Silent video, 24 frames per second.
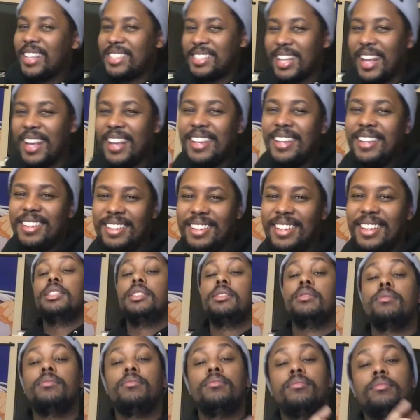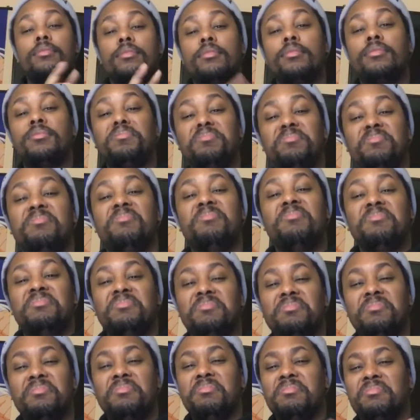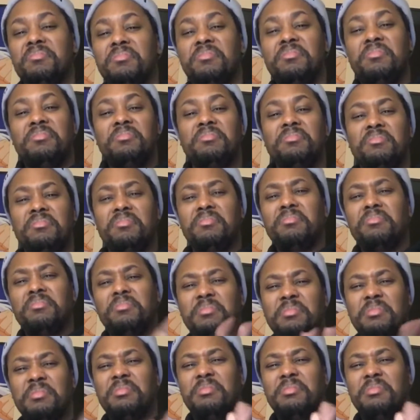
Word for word: hey, hey. They can't leave us hanging. No, no, not no more best